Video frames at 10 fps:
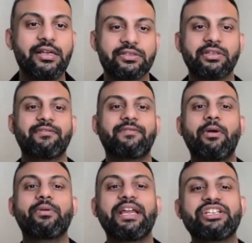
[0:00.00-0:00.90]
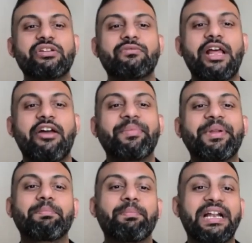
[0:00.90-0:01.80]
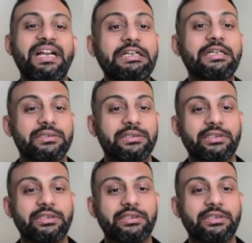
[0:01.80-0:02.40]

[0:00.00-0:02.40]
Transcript: So the foundation would have been built